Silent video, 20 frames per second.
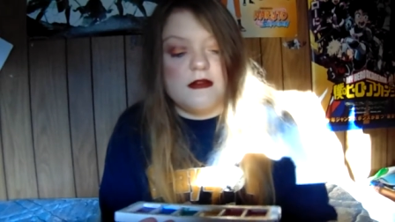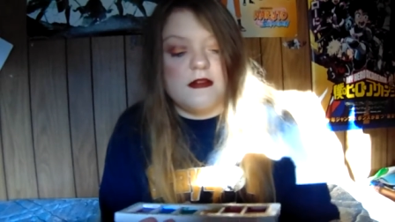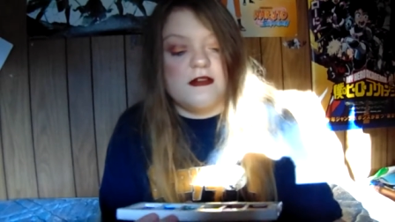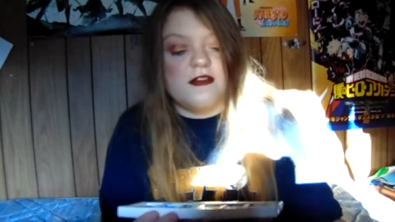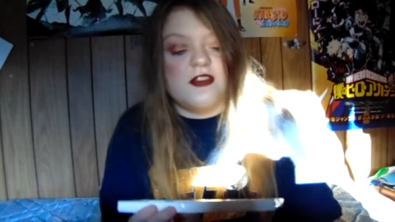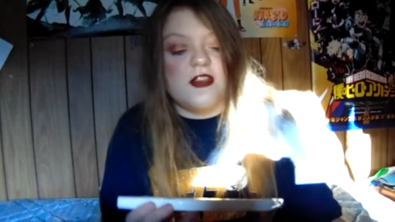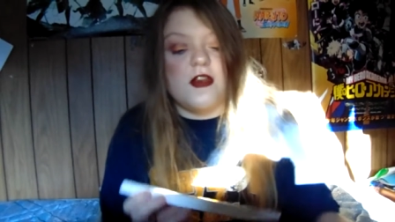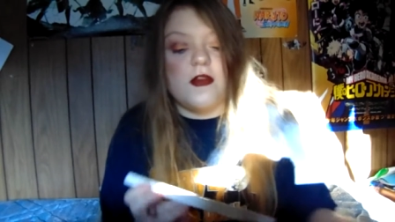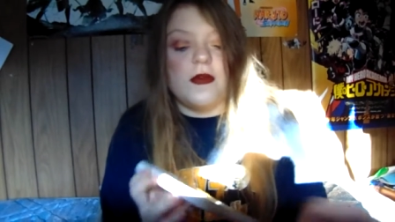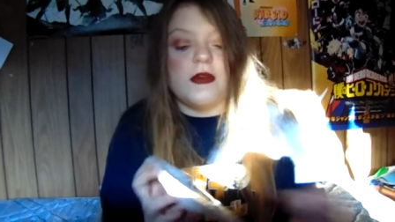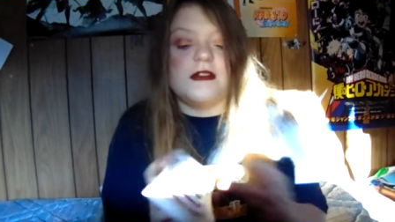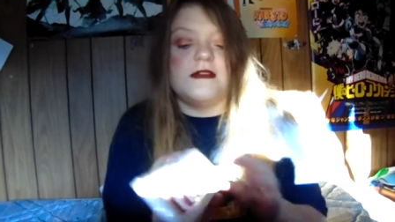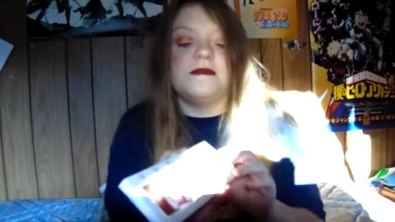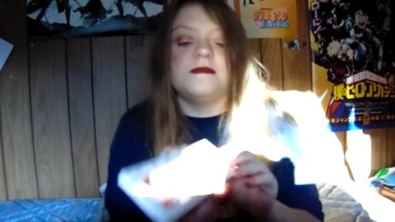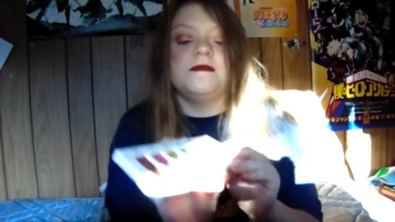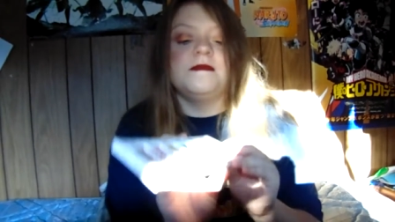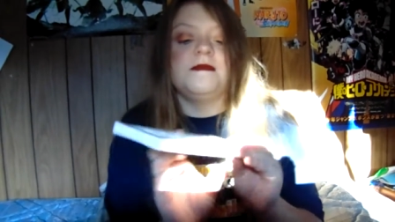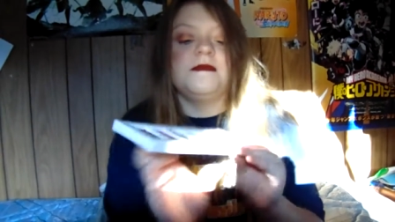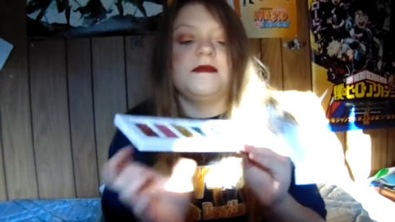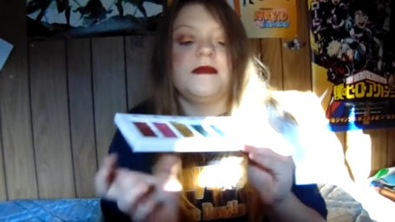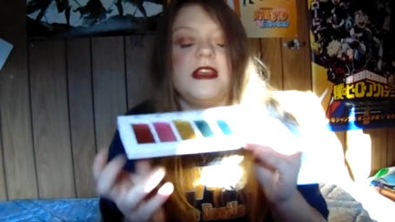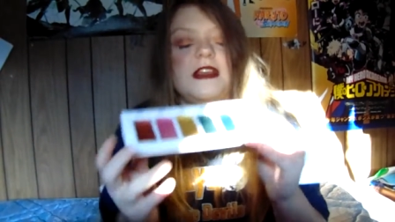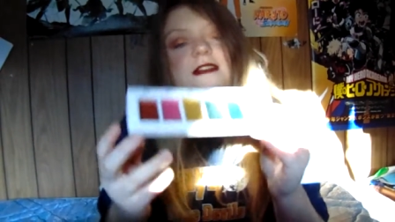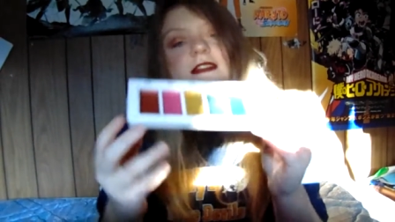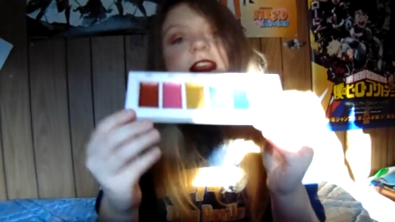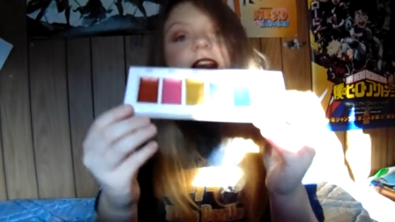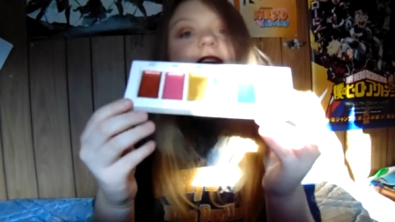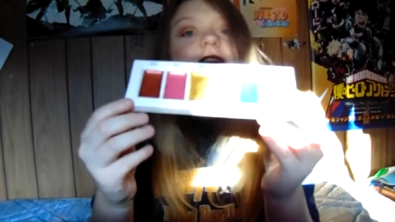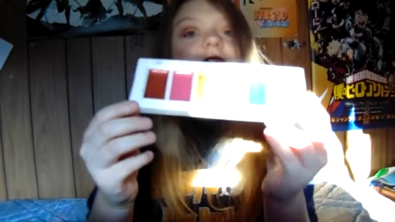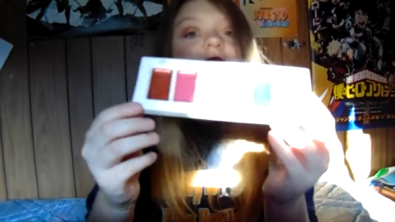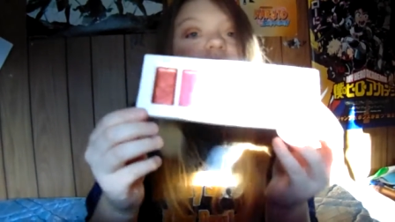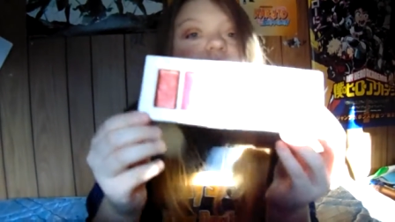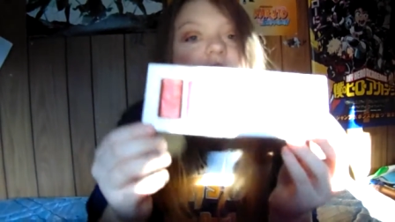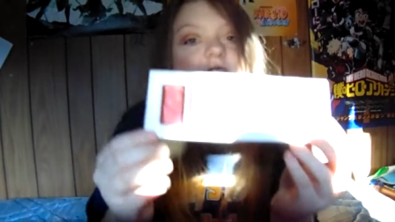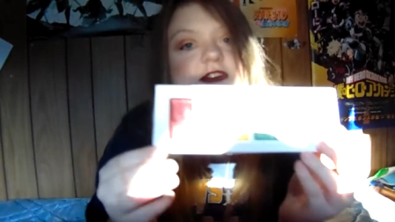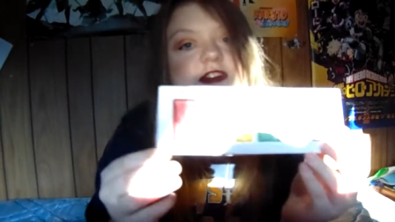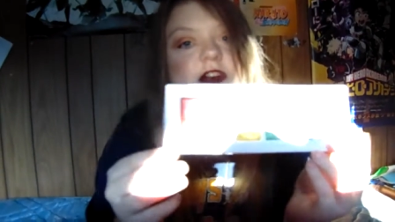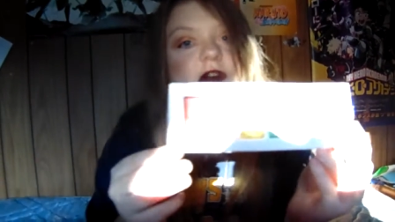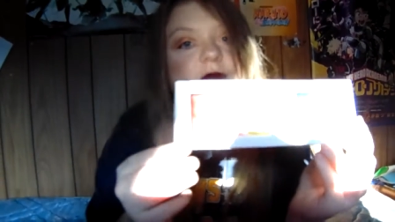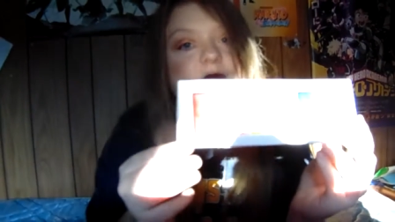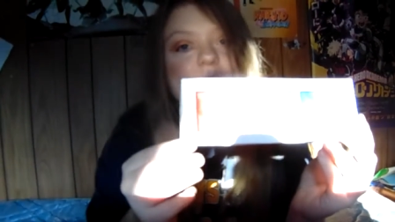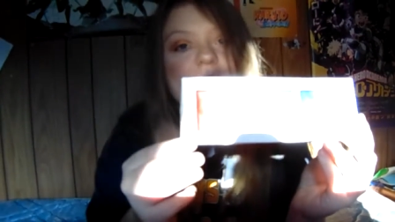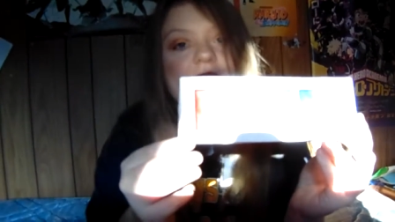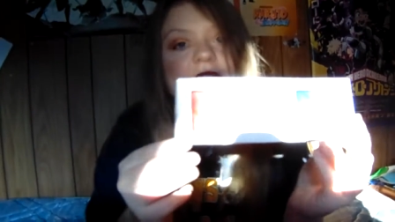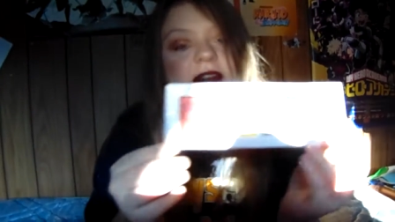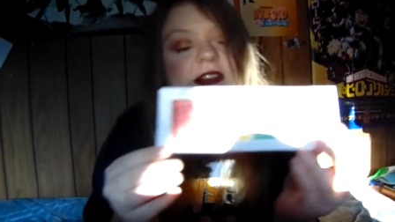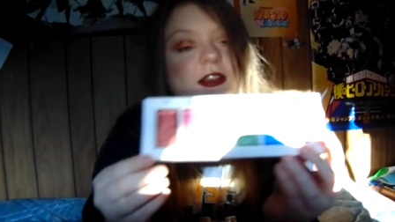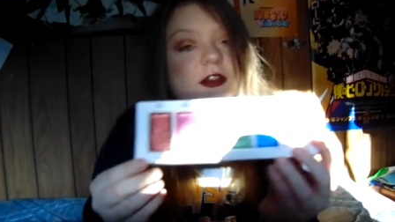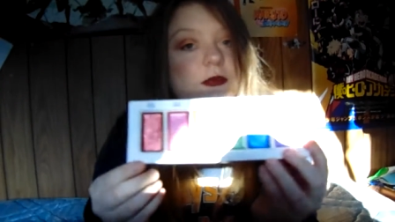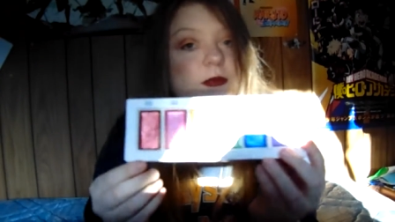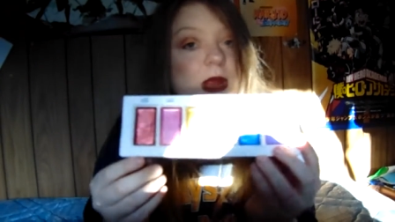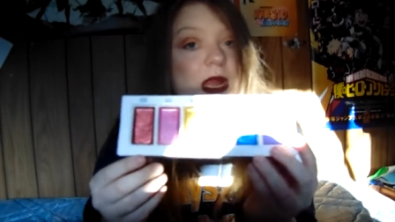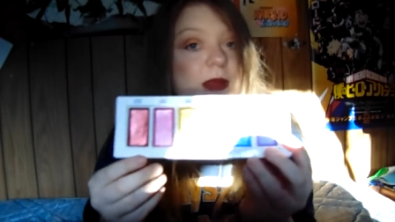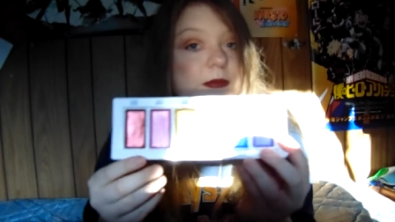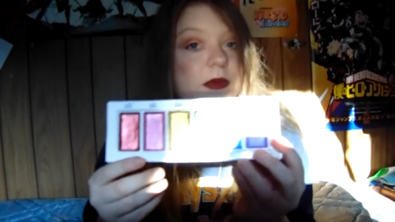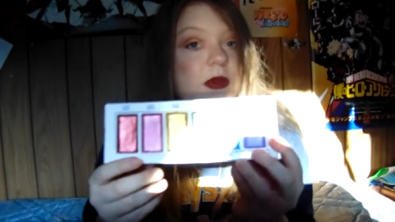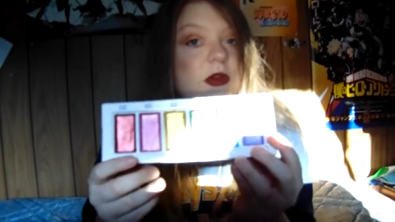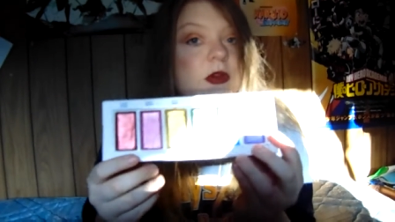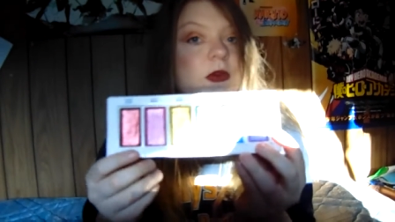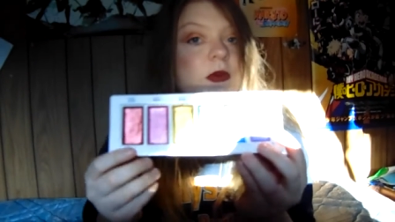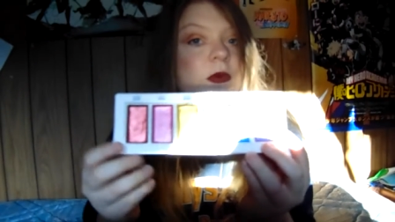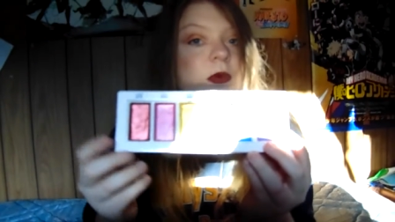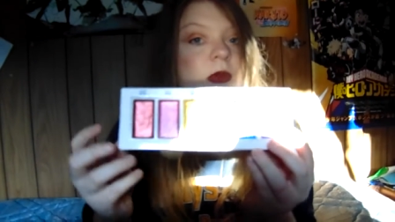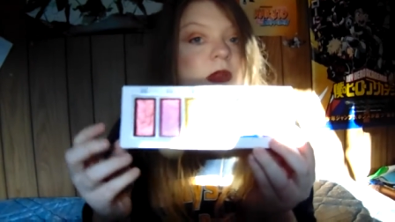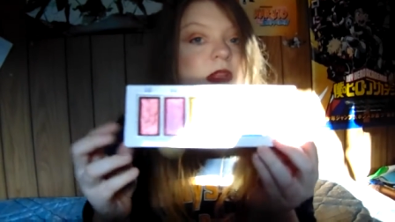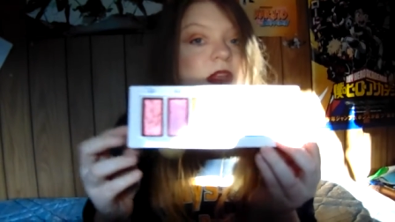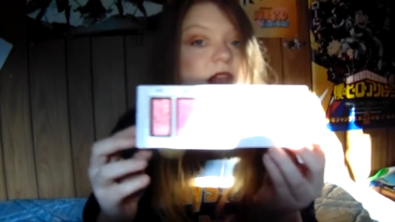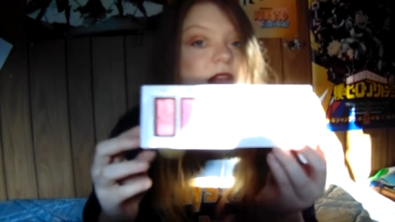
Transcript: So this is just your basic rainbow